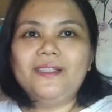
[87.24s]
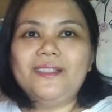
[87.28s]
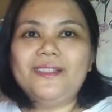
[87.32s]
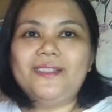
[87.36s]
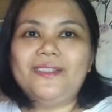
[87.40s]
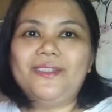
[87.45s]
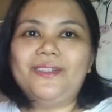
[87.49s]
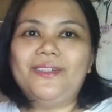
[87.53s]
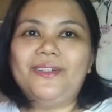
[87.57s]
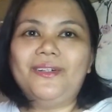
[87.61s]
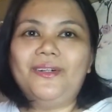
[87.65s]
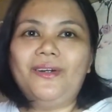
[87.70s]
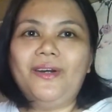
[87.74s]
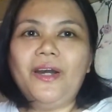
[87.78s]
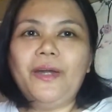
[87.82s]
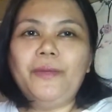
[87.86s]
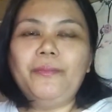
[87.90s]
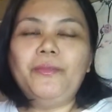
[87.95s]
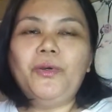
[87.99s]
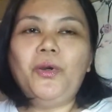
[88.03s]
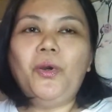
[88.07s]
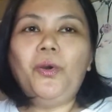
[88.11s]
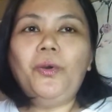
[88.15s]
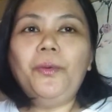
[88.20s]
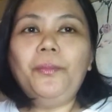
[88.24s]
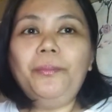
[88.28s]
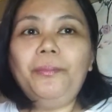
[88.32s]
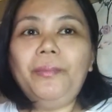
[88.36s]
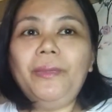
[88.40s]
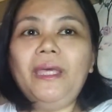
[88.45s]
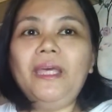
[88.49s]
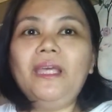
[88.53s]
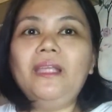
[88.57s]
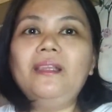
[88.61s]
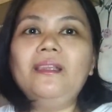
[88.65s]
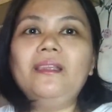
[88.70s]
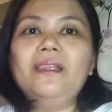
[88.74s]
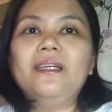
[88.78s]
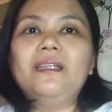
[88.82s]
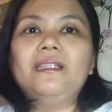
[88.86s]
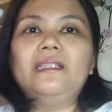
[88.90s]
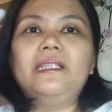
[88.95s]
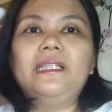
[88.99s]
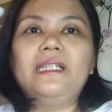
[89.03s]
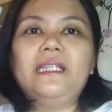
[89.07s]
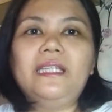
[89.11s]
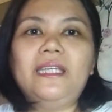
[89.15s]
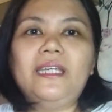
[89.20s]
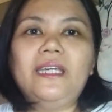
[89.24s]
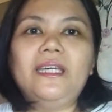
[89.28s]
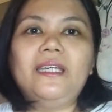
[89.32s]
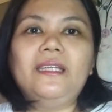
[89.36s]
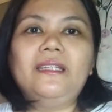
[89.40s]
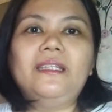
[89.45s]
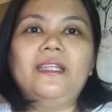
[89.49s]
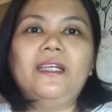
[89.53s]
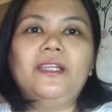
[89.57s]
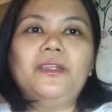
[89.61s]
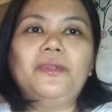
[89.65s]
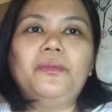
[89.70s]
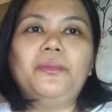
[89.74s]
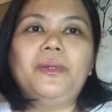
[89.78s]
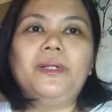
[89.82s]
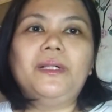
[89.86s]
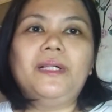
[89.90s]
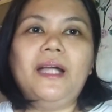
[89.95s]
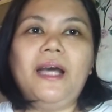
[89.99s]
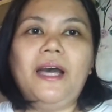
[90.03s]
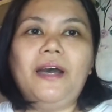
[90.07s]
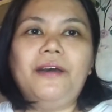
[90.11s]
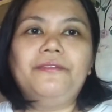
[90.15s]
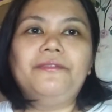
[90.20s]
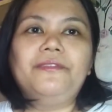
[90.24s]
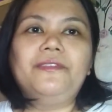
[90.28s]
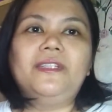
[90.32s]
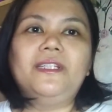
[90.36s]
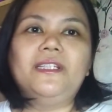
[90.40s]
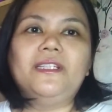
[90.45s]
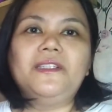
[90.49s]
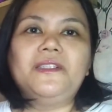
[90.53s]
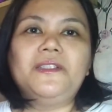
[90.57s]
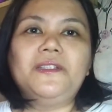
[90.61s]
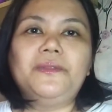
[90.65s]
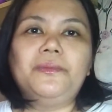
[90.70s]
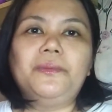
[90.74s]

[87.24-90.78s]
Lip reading: So I'm hoping that the kid that will have this